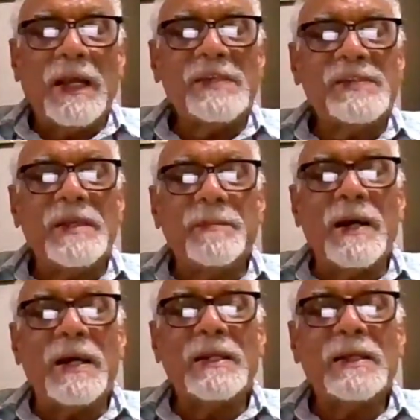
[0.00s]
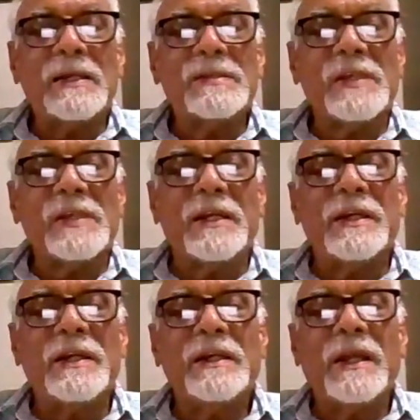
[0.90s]
ICMR considered
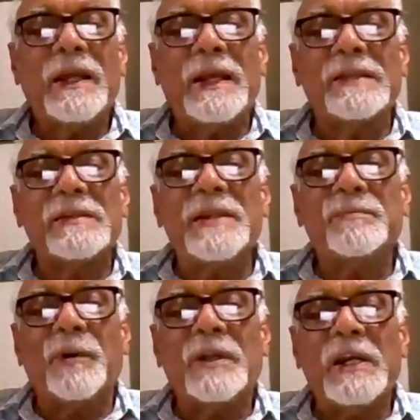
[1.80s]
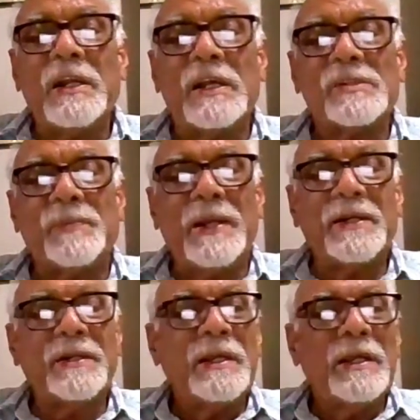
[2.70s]
it as an important
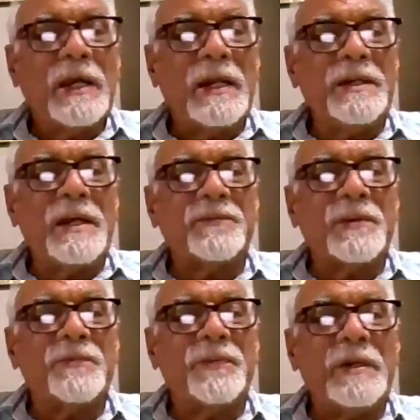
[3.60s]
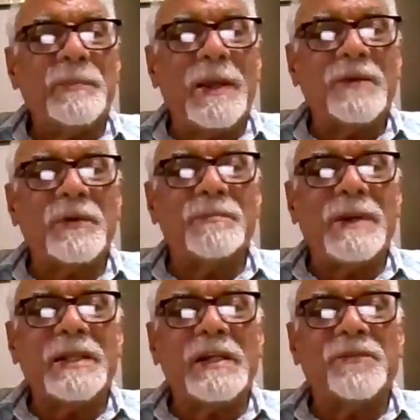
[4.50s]
aspect, and after feedback from
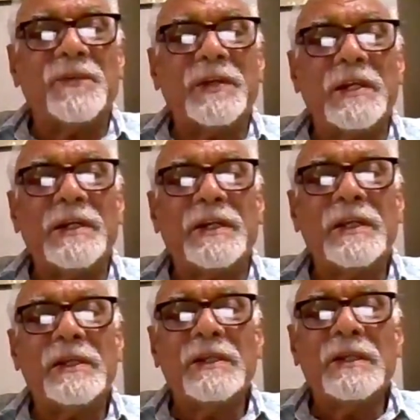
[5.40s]
medical fraternity,